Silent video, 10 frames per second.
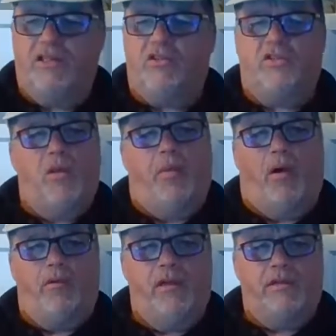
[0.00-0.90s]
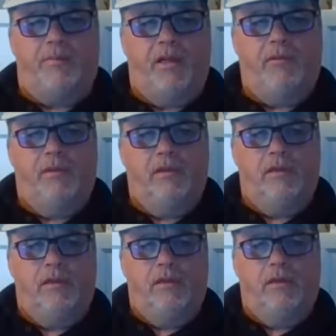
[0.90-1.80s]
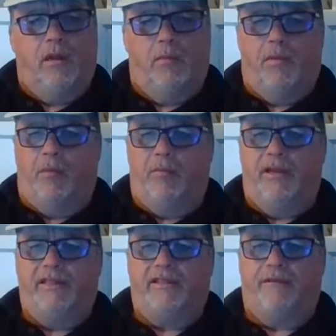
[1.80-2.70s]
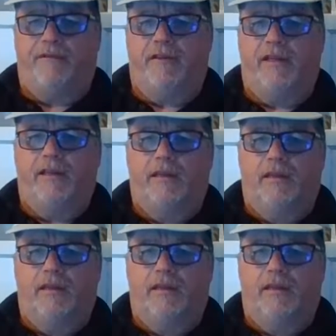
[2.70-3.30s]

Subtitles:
it just the bottle that's blue on Bombay Sapphire?